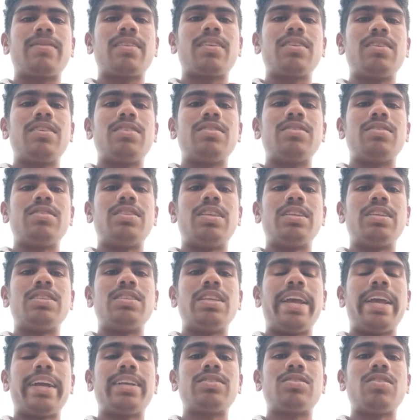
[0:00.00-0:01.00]
Thus, x
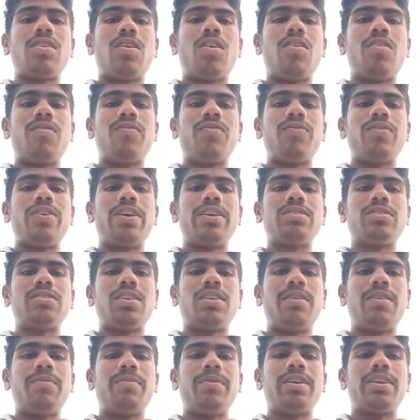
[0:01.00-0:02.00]
of s comma
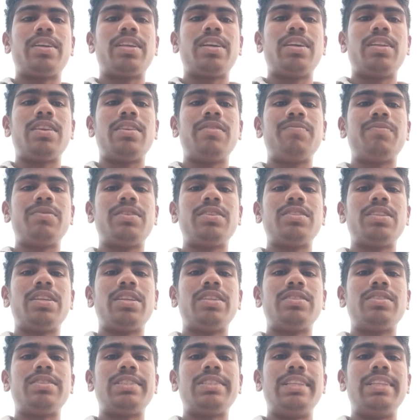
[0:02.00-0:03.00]
t represents
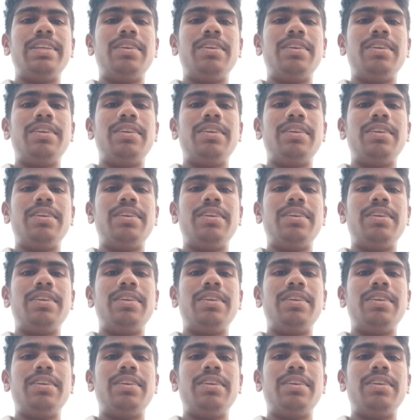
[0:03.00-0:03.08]
the